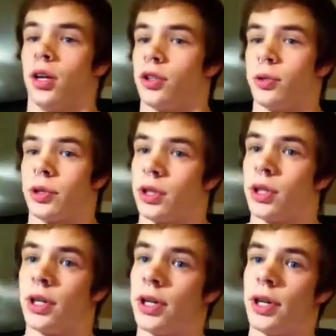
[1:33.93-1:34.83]

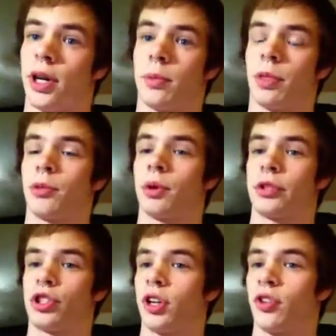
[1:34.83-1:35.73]
throwing
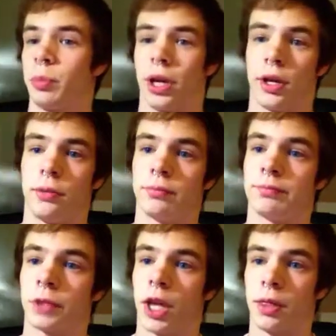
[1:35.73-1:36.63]
Jenna's bed
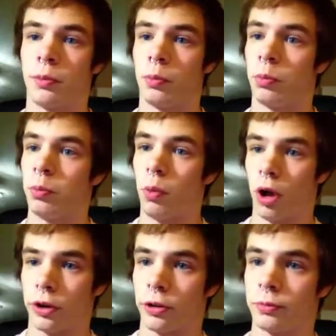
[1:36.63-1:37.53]
in the
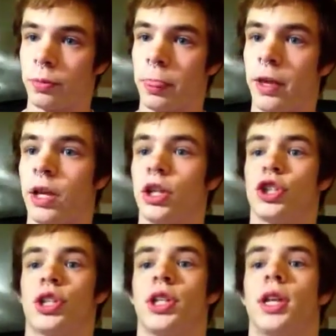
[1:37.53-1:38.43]
water.
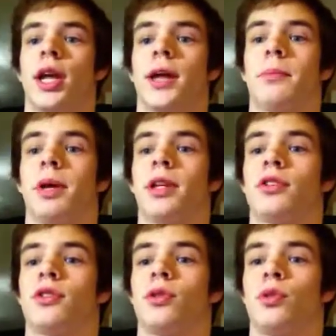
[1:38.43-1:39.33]
She didn't admit
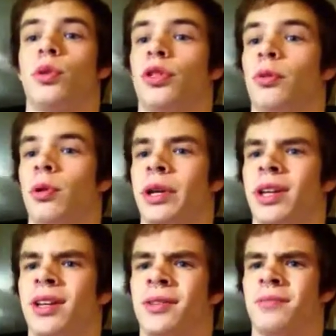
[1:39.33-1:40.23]
to
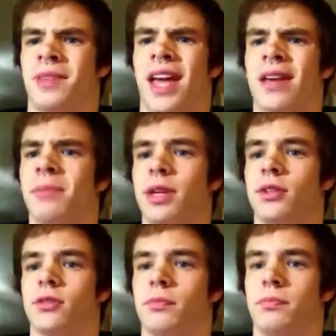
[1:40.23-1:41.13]
throwing
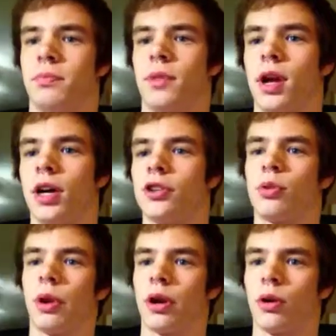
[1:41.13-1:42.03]
Amy's
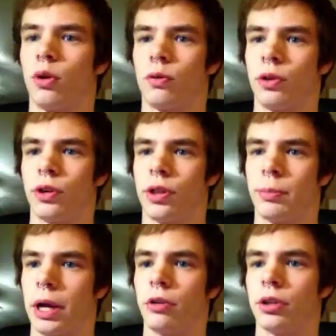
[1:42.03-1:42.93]
underwear over the
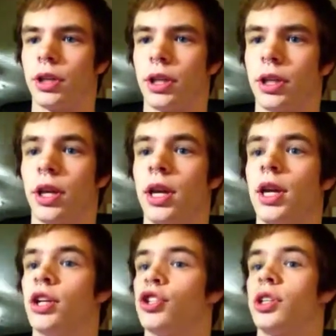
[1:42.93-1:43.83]
balcony.
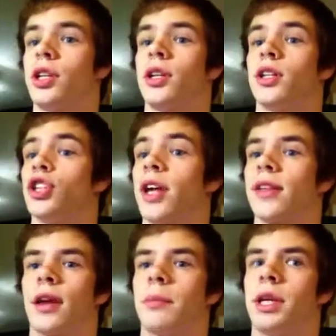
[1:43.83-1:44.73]
She
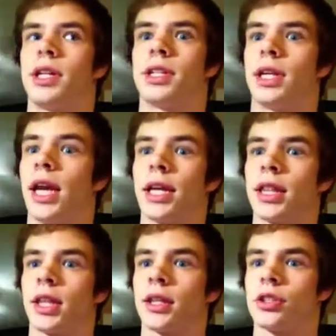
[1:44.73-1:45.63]
hasn't admitted to
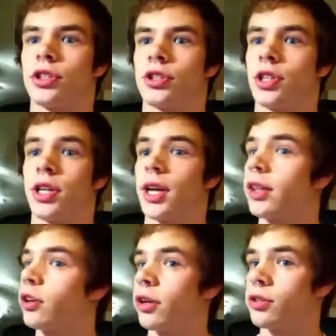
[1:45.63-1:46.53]
anything that she's done.
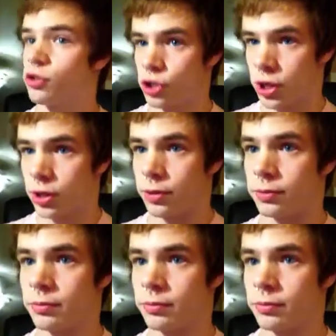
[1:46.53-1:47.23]
Neither has Gia.